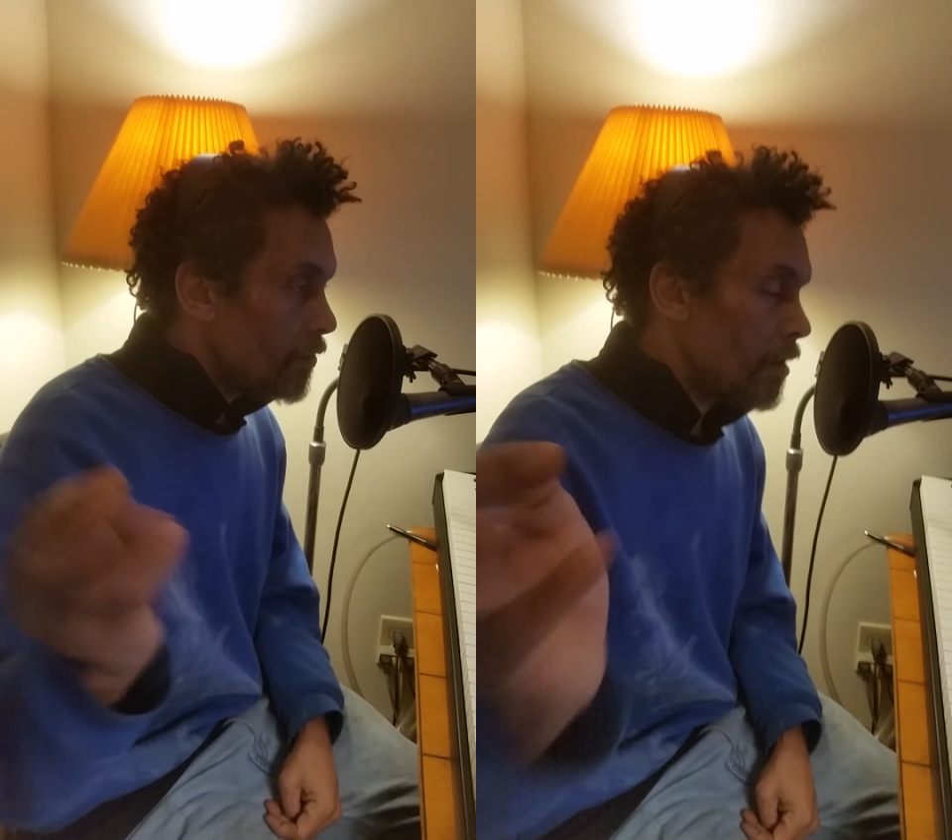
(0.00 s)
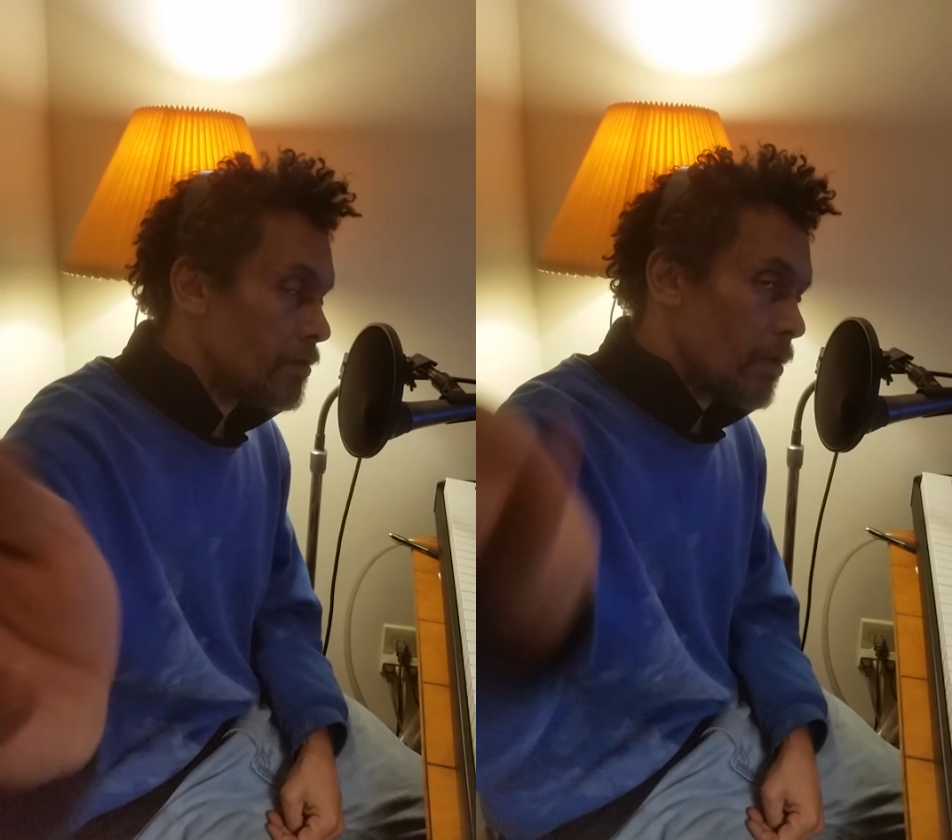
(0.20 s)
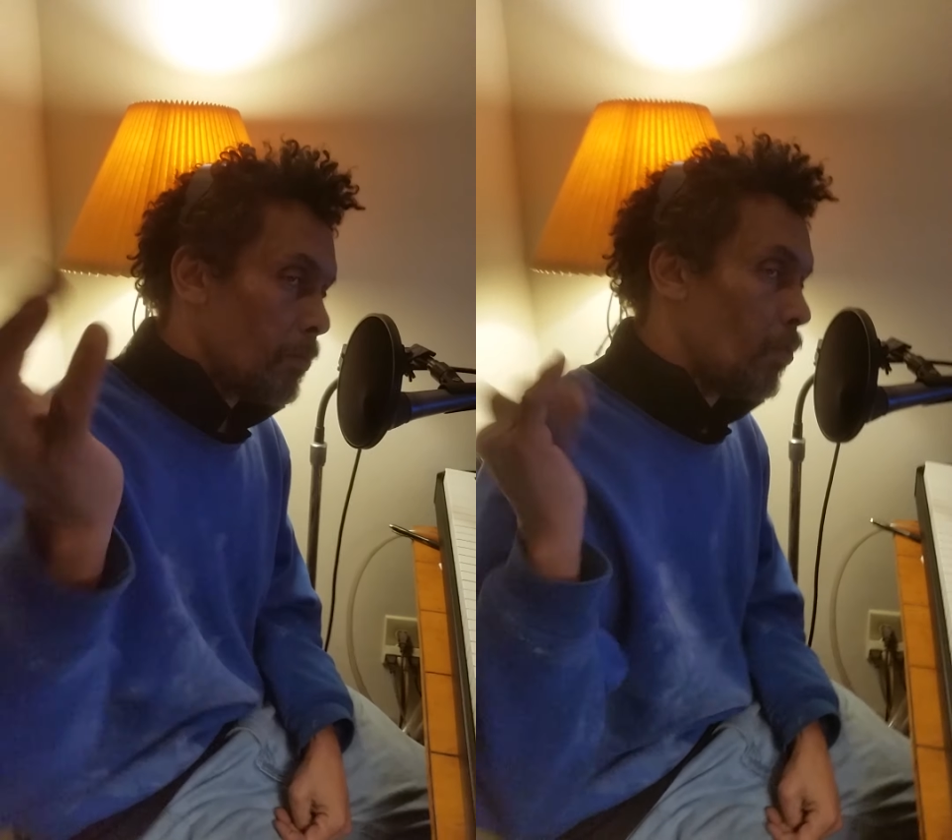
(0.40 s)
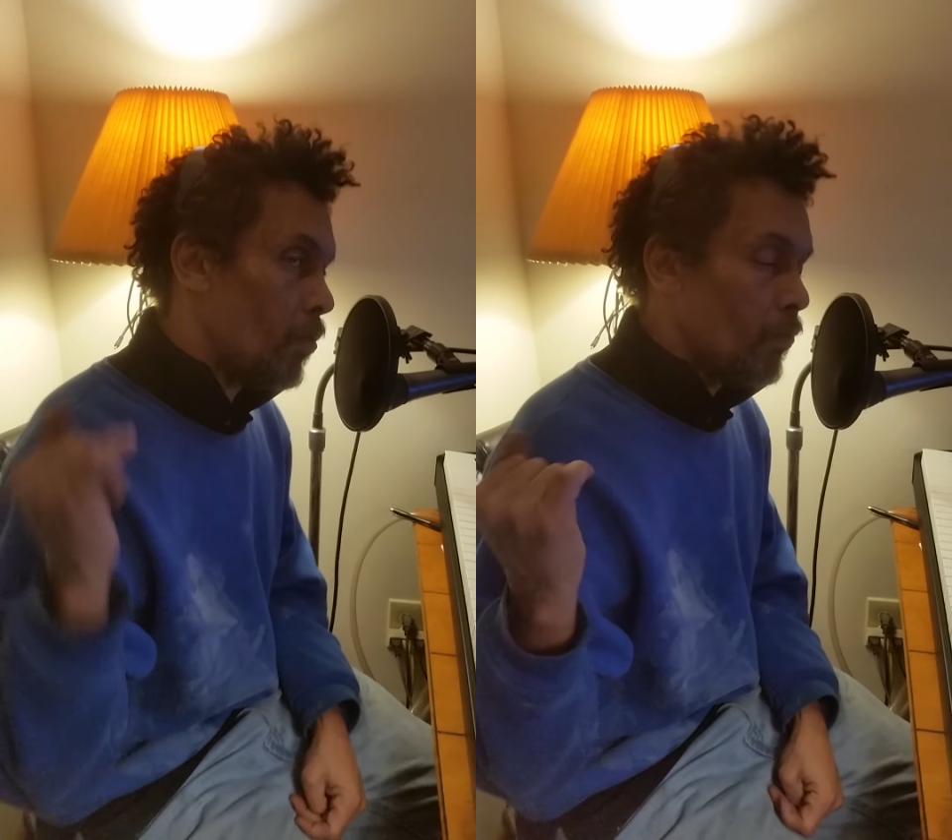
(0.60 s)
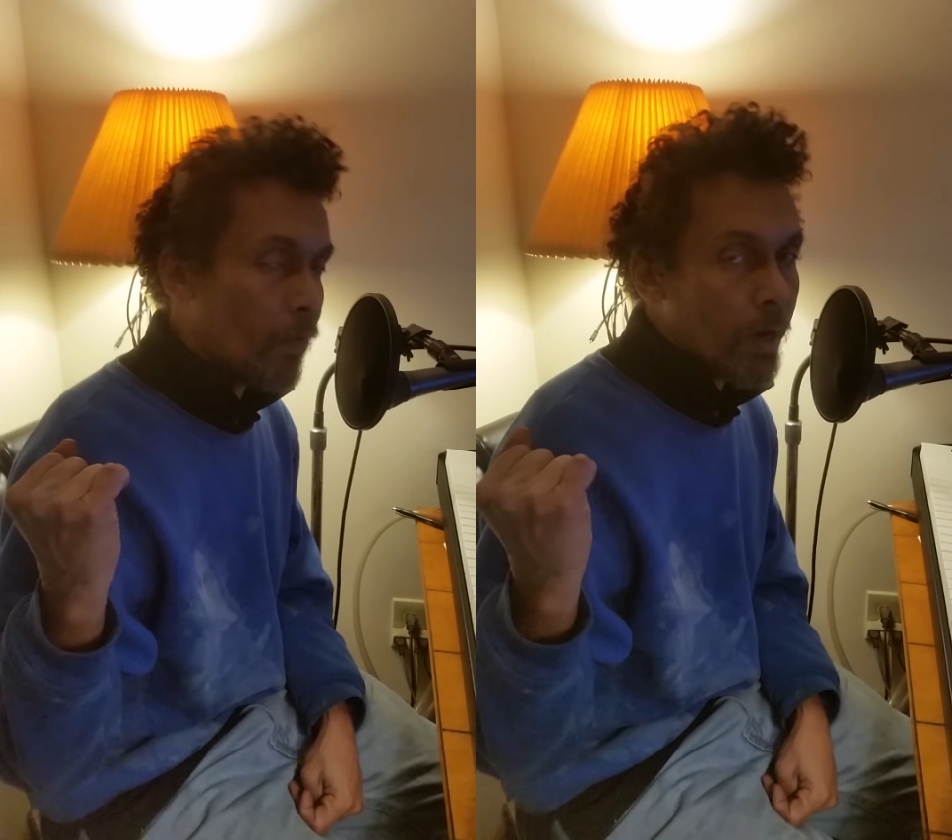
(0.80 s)
There's a
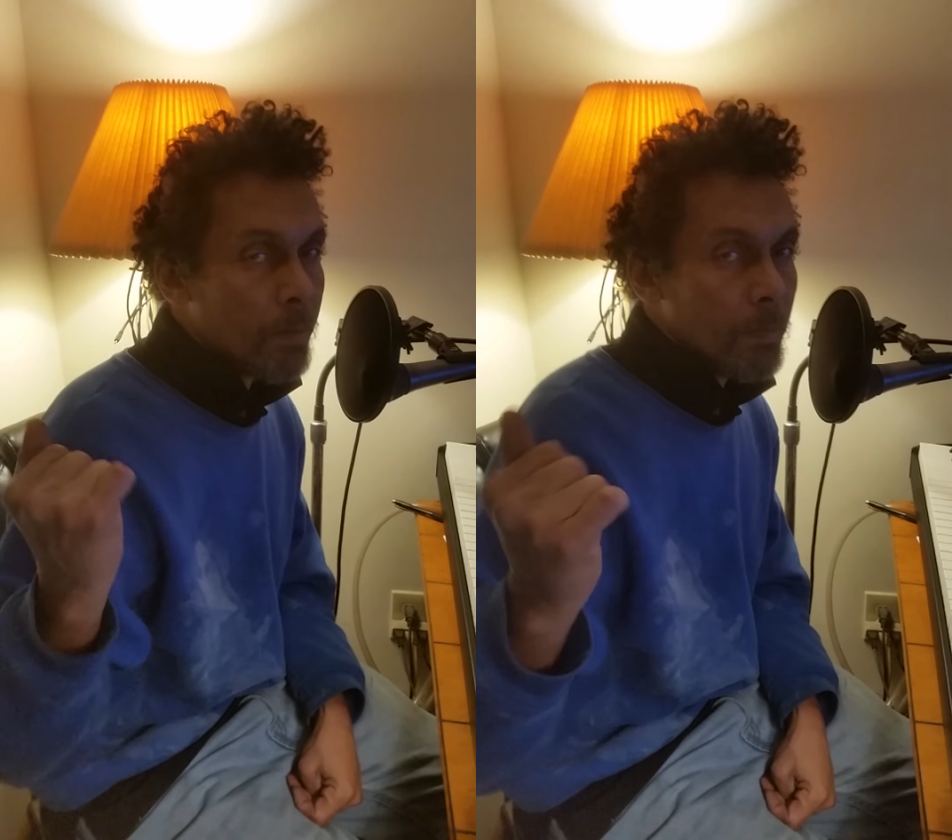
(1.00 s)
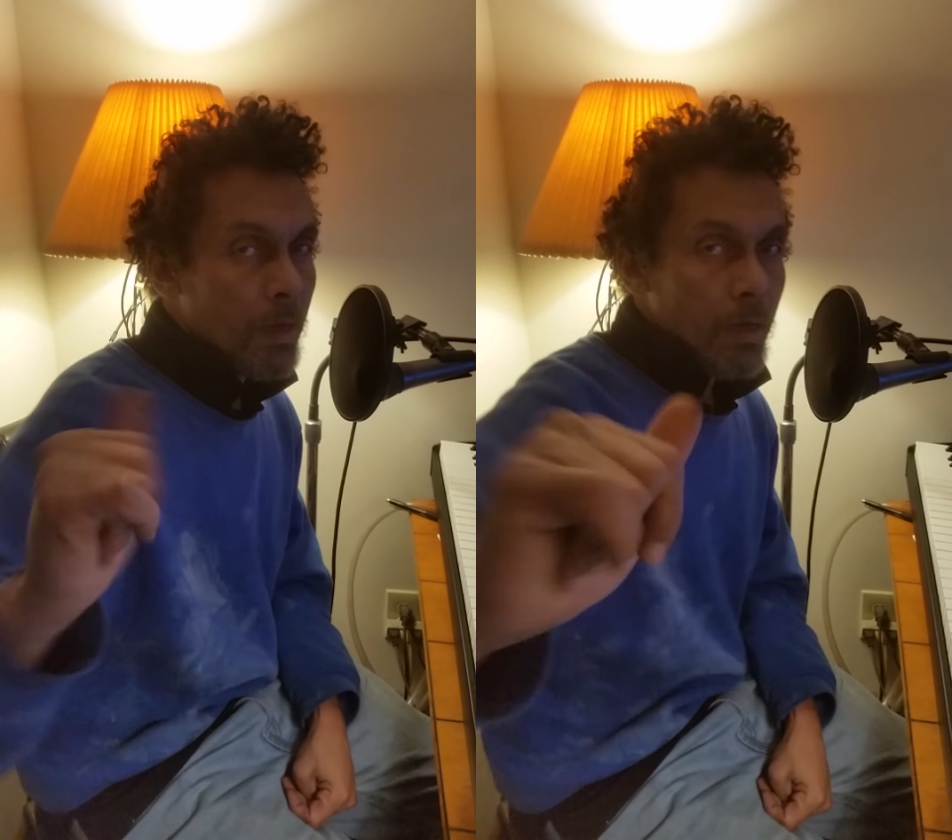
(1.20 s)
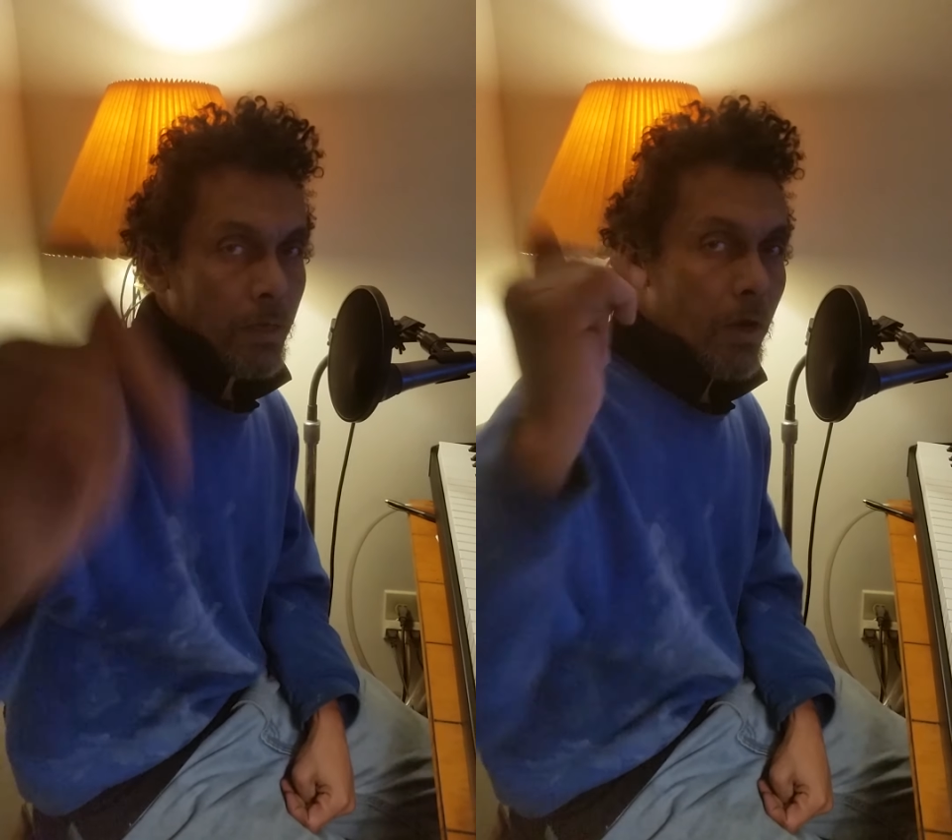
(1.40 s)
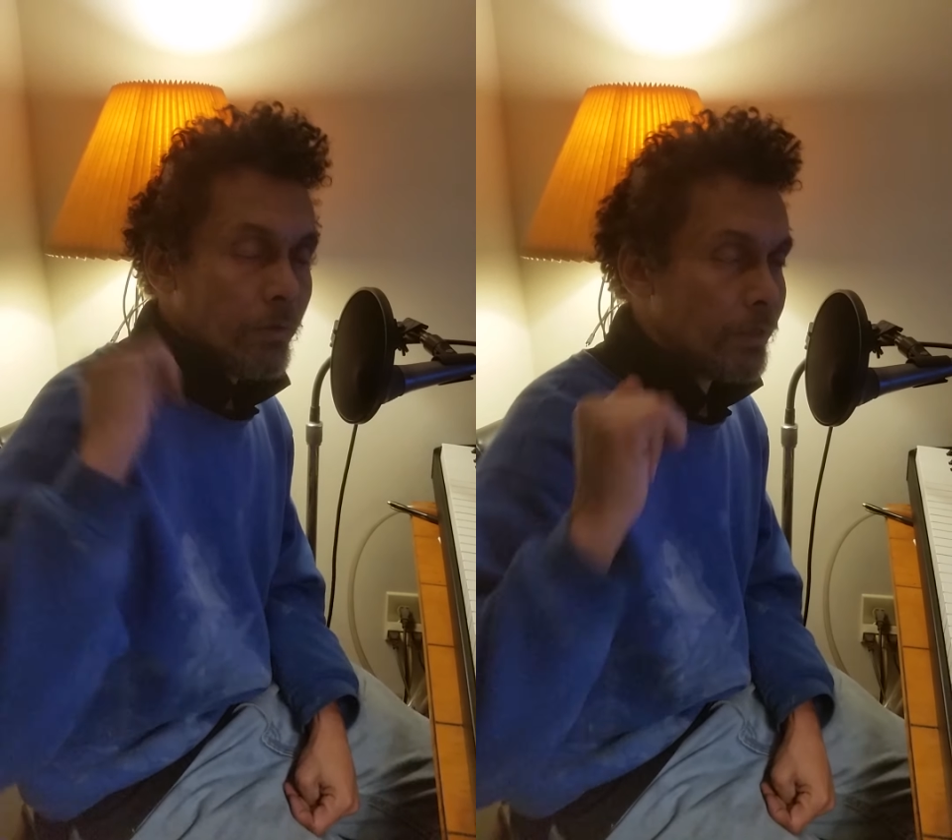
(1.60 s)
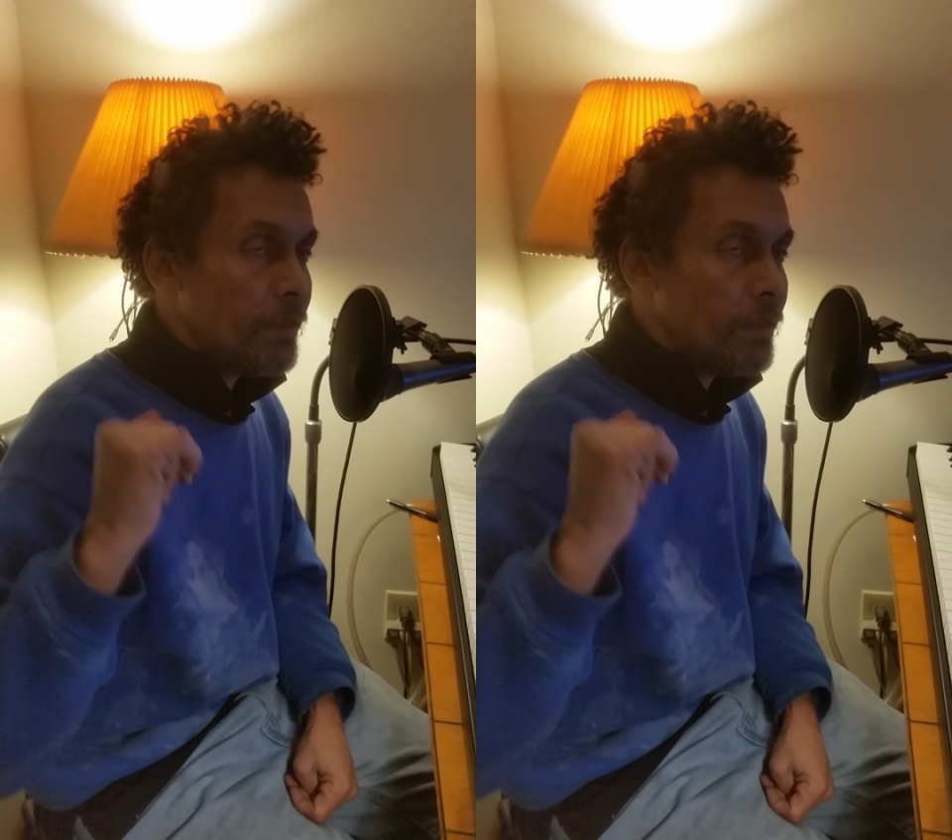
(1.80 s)
program called